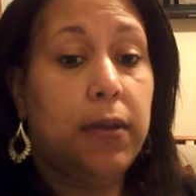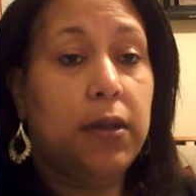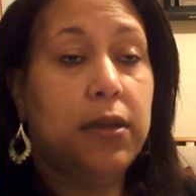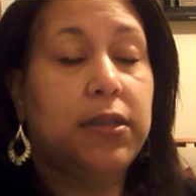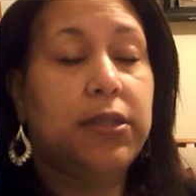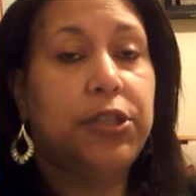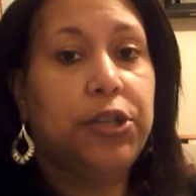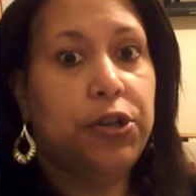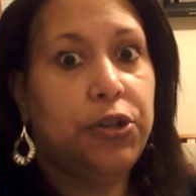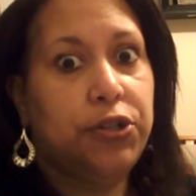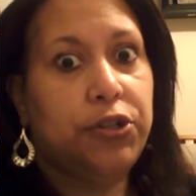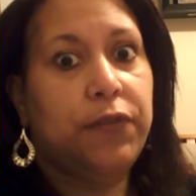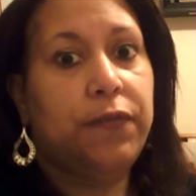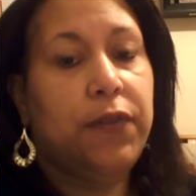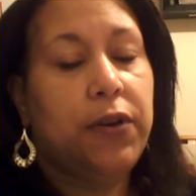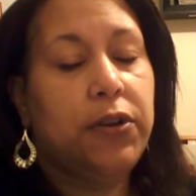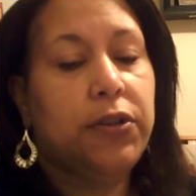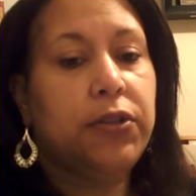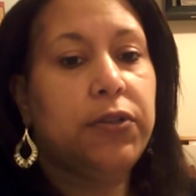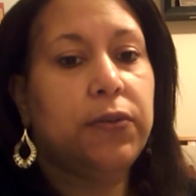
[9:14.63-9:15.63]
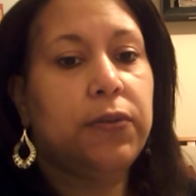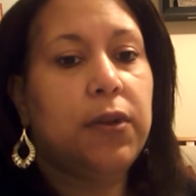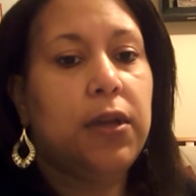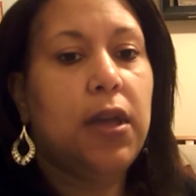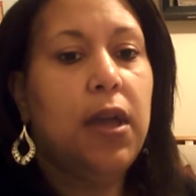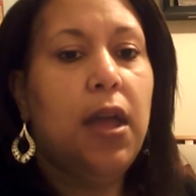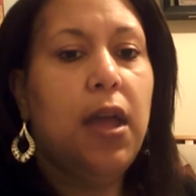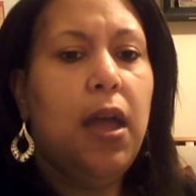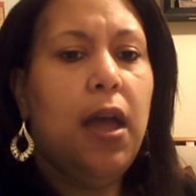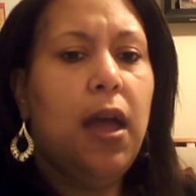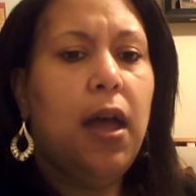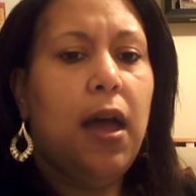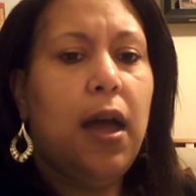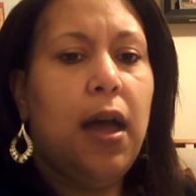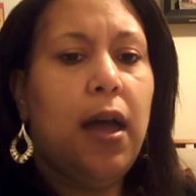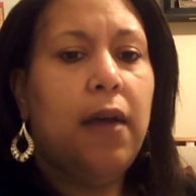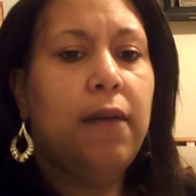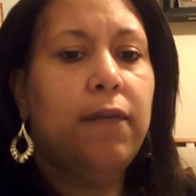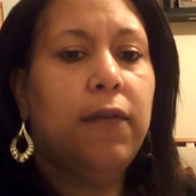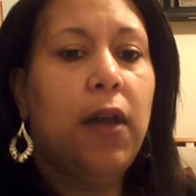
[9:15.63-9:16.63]
surgiversary,
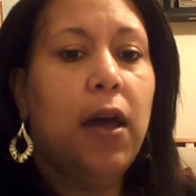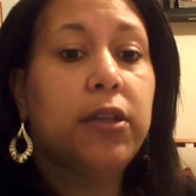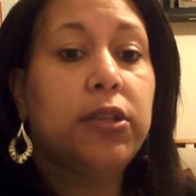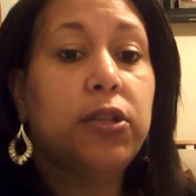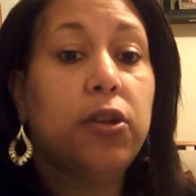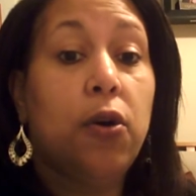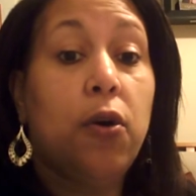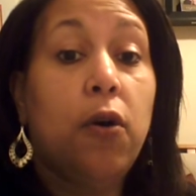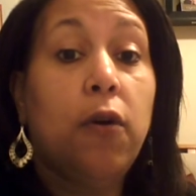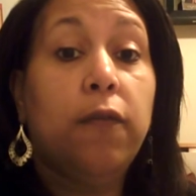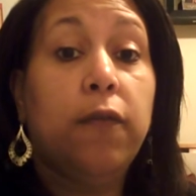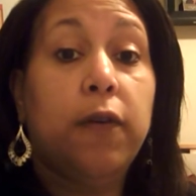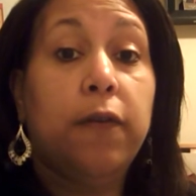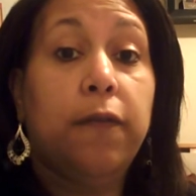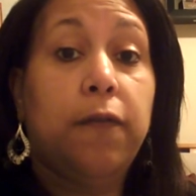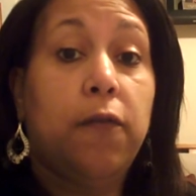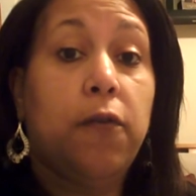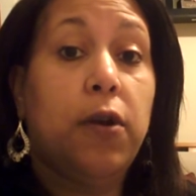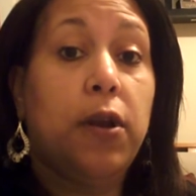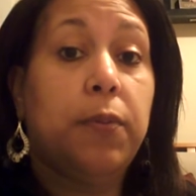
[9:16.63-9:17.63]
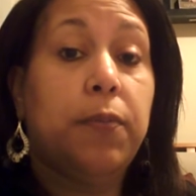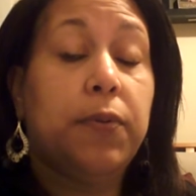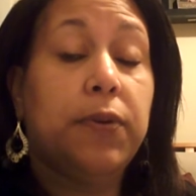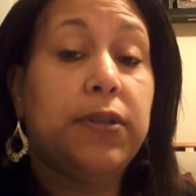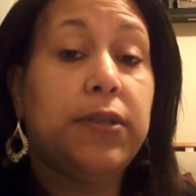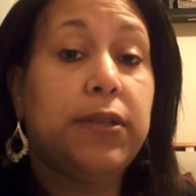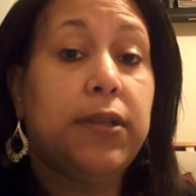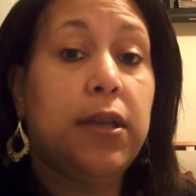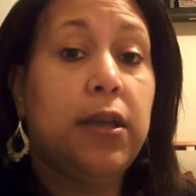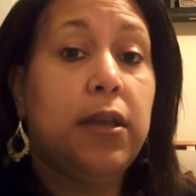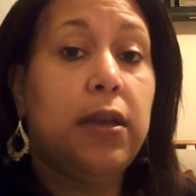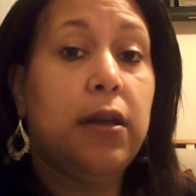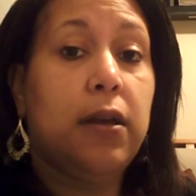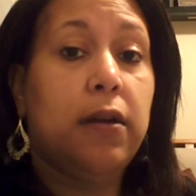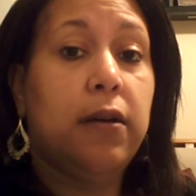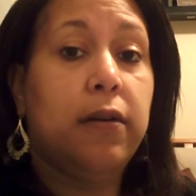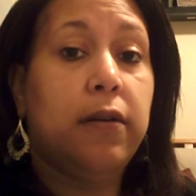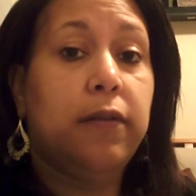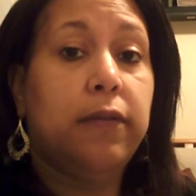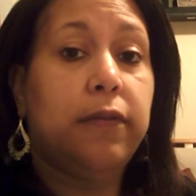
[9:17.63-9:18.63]
I've lost over 40%
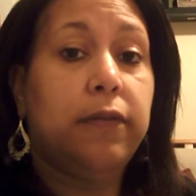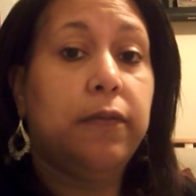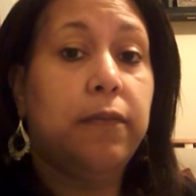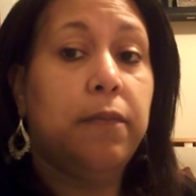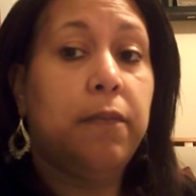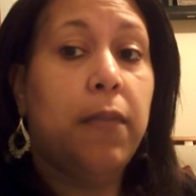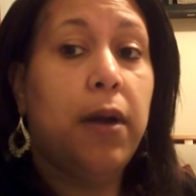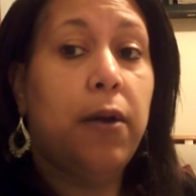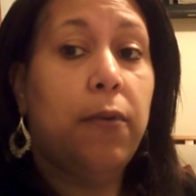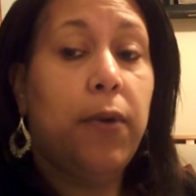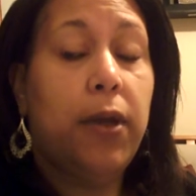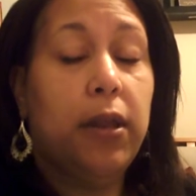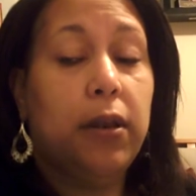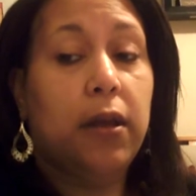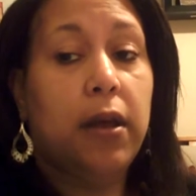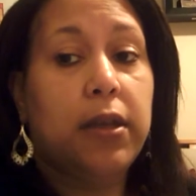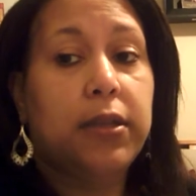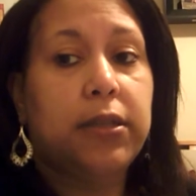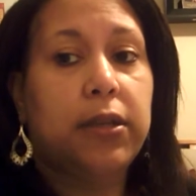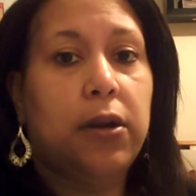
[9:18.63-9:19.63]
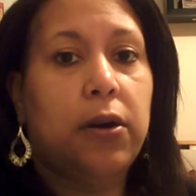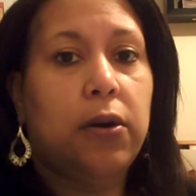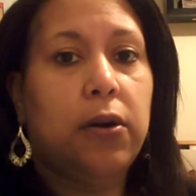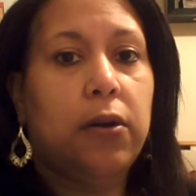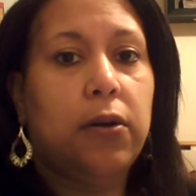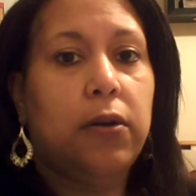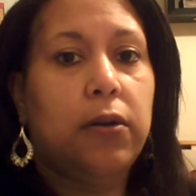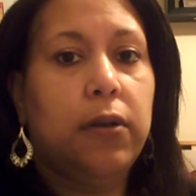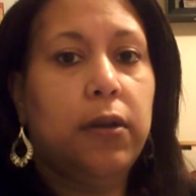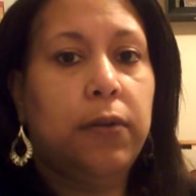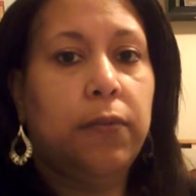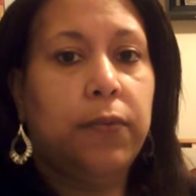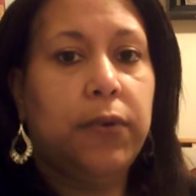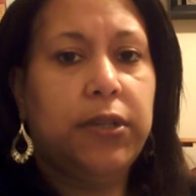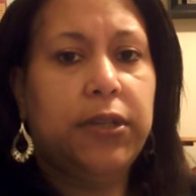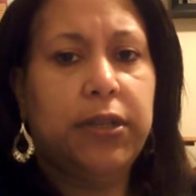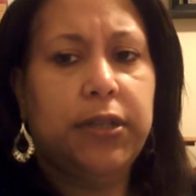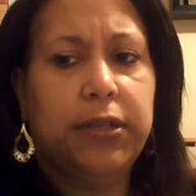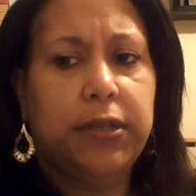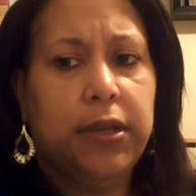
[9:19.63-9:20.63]
of my weight loss goal, and
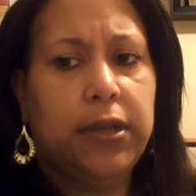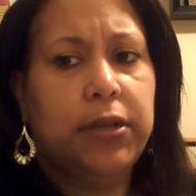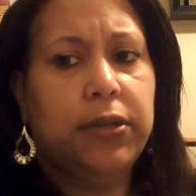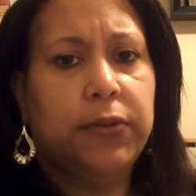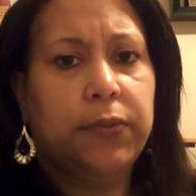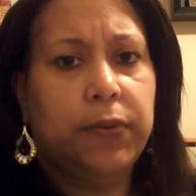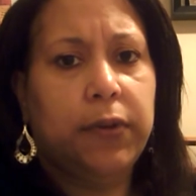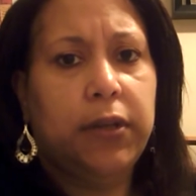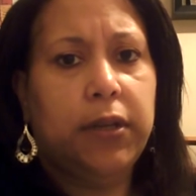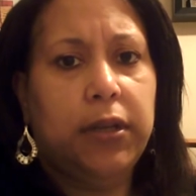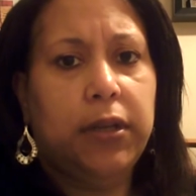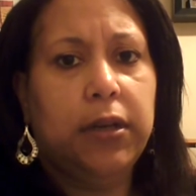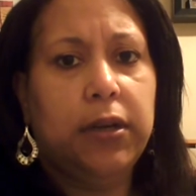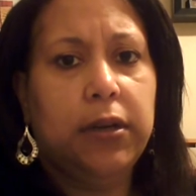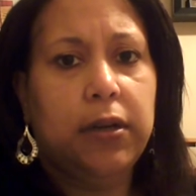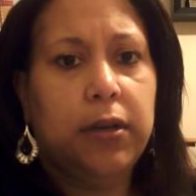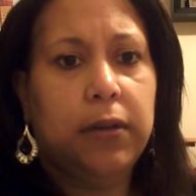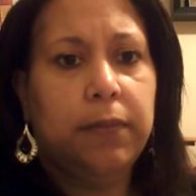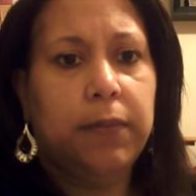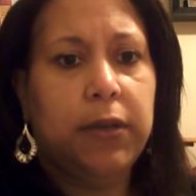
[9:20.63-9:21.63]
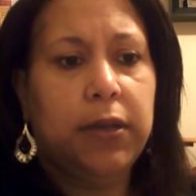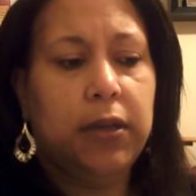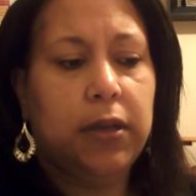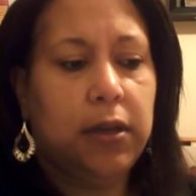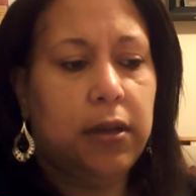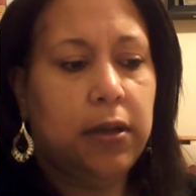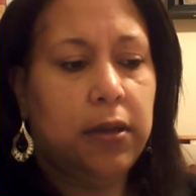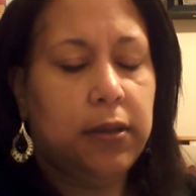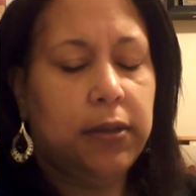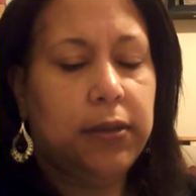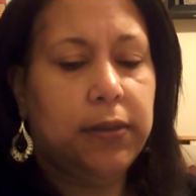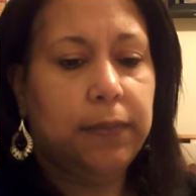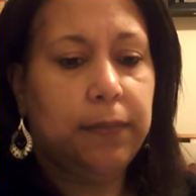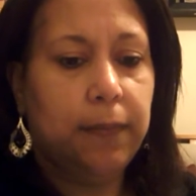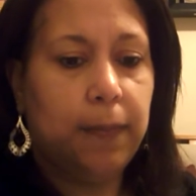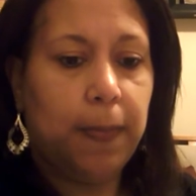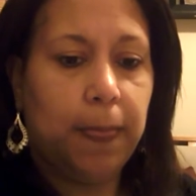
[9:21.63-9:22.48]
which he said is really good because